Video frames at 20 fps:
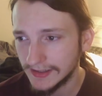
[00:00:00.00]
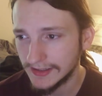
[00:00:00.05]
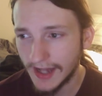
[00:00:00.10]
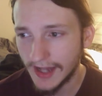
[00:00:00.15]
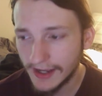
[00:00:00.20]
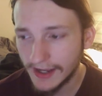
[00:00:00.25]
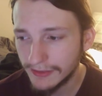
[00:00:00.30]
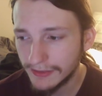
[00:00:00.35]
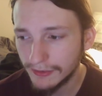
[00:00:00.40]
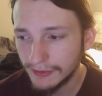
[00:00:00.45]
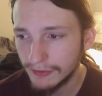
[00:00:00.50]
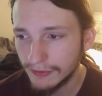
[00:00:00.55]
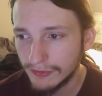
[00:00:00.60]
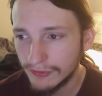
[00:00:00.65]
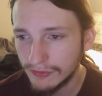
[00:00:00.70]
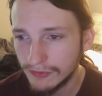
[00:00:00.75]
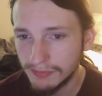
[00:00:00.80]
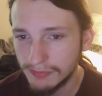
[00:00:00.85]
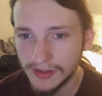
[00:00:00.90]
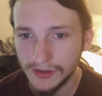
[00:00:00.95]
Neither
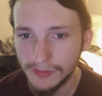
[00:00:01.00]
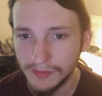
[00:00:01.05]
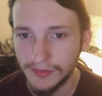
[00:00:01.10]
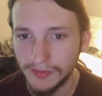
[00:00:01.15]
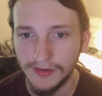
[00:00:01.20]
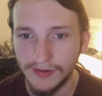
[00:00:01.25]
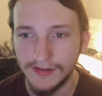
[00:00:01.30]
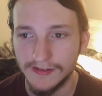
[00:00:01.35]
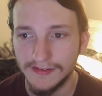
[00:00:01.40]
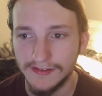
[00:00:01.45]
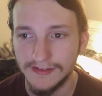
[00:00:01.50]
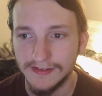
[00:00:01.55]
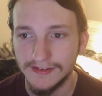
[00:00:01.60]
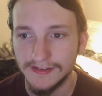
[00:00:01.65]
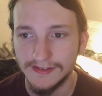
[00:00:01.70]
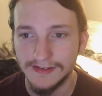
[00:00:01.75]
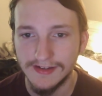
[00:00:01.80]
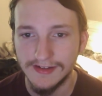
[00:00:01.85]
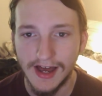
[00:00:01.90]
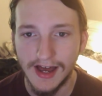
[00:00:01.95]
Spielberg's
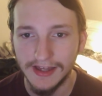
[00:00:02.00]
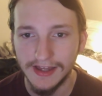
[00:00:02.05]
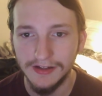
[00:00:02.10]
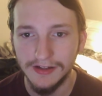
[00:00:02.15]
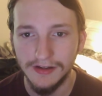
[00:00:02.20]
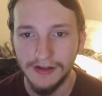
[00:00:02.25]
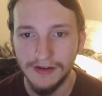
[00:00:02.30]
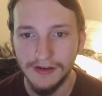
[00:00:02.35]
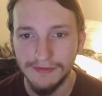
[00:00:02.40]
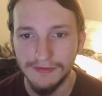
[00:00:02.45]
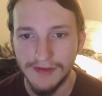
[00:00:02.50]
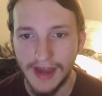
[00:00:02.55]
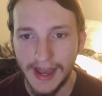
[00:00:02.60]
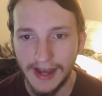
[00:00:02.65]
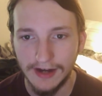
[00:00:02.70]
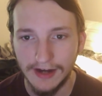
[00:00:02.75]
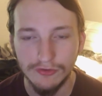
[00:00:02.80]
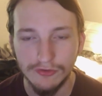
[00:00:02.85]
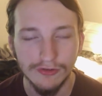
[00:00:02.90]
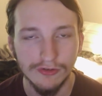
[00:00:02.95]
style of
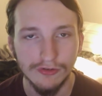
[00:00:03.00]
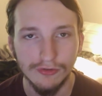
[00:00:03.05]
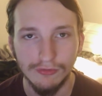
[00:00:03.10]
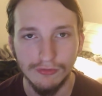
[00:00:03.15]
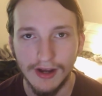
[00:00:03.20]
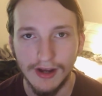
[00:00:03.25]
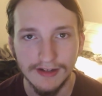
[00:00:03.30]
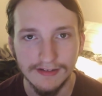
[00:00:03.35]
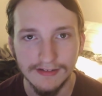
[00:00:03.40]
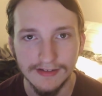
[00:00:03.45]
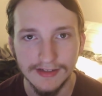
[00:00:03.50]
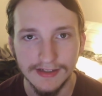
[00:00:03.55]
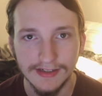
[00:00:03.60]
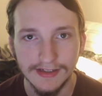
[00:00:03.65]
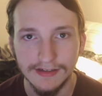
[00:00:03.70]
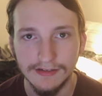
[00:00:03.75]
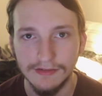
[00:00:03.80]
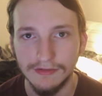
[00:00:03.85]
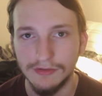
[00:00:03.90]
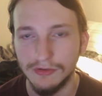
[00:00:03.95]
action
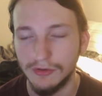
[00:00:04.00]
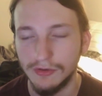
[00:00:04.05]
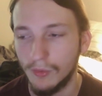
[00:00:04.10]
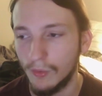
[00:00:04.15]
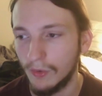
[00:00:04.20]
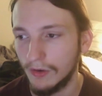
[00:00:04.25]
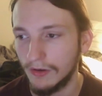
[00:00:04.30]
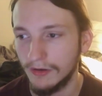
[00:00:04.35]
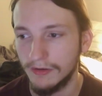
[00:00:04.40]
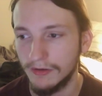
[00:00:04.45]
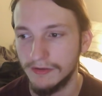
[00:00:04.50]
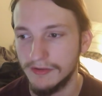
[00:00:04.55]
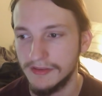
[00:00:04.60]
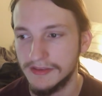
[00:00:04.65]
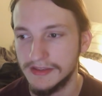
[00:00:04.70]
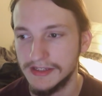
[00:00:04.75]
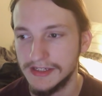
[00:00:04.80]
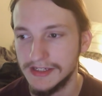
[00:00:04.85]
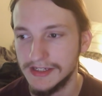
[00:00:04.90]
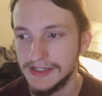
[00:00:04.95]
directing nor
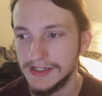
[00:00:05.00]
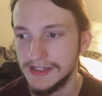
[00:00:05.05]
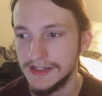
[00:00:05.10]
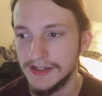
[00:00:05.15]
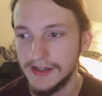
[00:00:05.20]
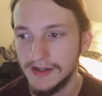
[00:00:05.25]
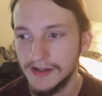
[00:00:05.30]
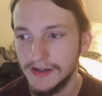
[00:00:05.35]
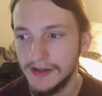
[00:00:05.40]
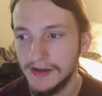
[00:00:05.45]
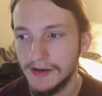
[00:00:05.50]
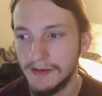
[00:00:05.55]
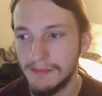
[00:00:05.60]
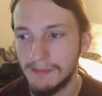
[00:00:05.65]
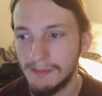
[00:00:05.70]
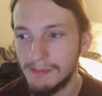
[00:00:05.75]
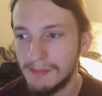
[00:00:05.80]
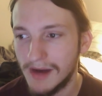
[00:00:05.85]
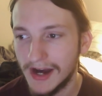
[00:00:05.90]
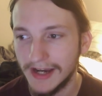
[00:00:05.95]
the
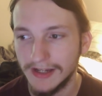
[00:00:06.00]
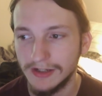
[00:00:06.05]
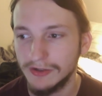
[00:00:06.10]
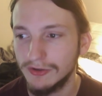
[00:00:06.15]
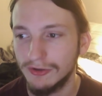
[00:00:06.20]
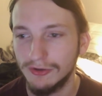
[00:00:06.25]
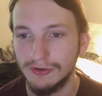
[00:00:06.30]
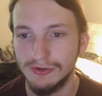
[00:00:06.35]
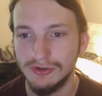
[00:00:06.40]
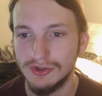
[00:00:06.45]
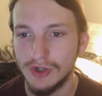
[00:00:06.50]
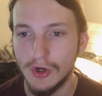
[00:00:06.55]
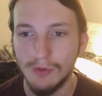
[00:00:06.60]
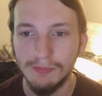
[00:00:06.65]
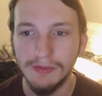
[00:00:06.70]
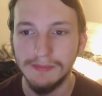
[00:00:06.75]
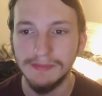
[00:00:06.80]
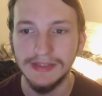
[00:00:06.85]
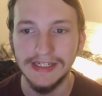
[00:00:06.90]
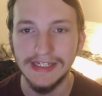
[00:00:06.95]
minor
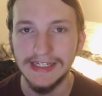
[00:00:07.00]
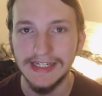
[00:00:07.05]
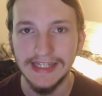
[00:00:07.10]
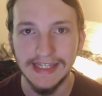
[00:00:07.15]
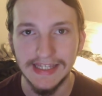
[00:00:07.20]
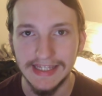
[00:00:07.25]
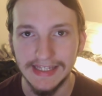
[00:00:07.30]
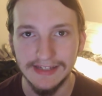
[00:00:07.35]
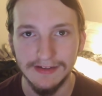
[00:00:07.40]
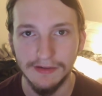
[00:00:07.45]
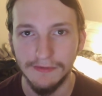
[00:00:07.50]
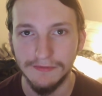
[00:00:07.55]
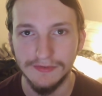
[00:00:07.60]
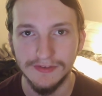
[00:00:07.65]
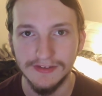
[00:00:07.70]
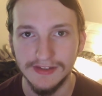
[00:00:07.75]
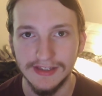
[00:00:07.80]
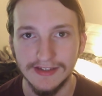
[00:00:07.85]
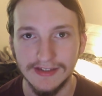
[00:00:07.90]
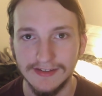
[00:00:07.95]
dopamine hit of
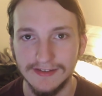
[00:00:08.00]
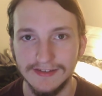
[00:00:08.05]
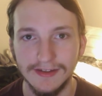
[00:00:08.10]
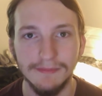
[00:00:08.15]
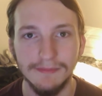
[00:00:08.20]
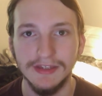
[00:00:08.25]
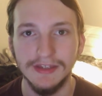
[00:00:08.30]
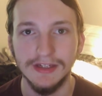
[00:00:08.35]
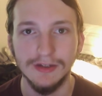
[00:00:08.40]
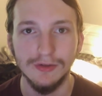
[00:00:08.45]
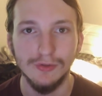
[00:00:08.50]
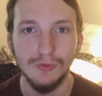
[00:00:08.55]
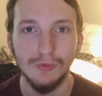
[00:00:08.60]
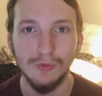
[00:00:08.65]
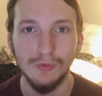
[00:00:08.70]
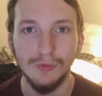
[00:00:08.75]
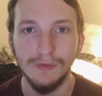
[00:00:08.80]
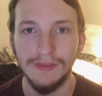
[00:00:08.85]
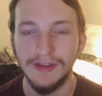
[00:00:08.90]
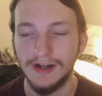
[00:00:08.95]
seeing something
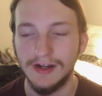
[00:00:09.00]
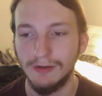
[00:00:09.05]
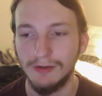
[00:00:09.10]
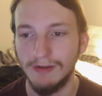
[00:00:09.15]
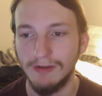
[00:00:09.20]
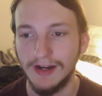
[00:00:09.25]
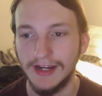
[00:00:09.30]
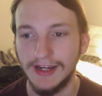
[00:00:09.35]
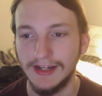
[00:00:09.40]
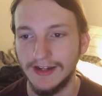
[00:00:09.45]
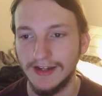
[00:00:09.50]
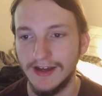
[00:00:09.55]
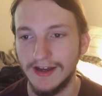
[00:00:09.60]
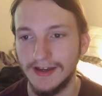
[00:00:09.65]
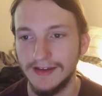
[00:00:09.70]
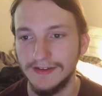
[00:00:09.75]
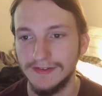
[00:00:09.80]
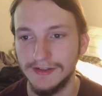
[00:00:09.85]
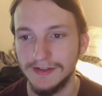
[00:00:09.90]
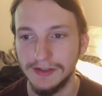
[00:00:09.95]
cool that I
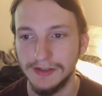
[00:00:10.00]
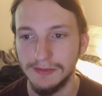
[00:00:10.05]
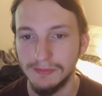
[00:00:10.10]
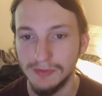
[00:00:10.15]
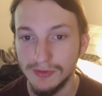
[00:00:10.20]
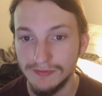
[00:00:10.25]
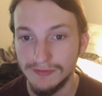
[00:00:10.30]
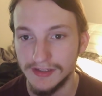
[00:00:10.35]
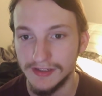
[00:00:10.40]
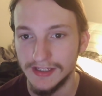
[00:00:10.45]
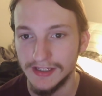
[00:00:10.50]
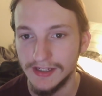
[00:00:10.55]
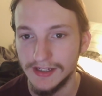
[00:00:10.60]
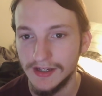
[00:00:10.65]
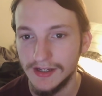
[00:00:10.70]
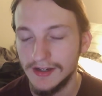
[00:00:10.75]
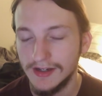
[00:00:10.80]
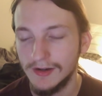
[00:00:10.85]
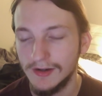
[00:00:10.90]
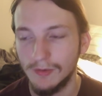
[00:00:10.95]
recognize in a movie
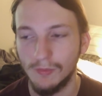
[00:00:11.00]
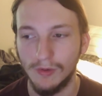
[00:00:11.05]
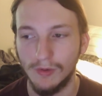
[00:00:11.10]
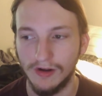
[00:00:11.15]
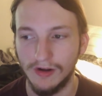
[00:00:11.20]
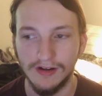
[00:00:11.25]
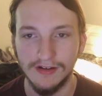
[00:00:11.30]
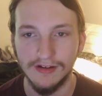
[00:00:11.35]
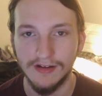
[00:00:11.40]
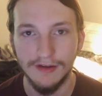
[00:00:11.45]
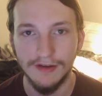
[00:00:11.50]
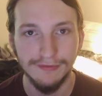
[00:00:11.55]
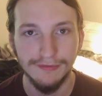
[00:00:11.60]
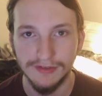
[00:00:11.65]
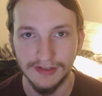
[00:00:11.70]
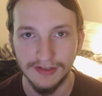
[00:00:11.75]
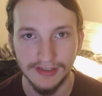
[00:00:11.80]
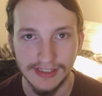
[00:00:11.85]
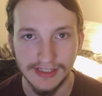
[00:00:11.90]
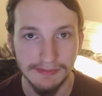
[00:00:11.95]
were enough
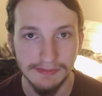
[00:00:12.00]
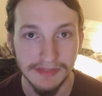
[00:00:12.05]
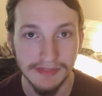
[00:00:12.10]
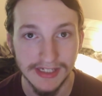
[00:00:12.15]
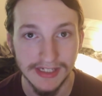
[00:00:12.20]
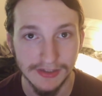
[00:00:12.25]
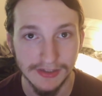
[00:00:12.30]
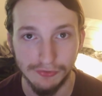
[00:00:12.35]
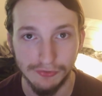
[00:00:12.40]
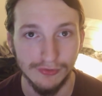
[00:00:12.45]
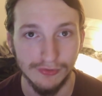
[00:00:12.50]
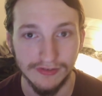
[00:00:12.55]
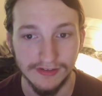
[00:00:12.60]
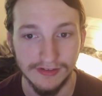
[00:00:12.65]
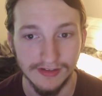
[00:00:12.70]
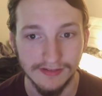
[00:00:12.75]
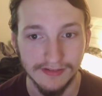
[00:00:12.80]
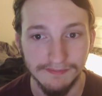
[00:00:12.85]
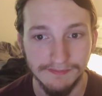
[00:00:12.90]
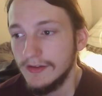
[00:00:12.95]
to keep me
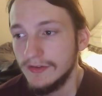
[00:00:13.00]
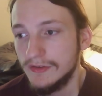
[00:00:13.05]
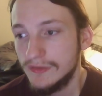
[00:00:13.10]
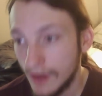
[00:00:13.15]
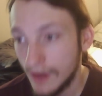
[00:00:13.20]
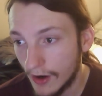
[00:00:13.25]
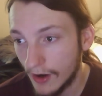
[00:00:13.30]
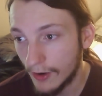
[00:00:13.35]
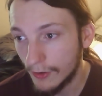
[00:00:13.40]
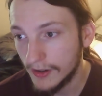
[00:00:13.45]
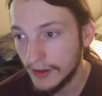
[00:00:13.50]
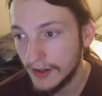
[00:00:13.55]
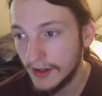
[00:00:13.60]
interested. So,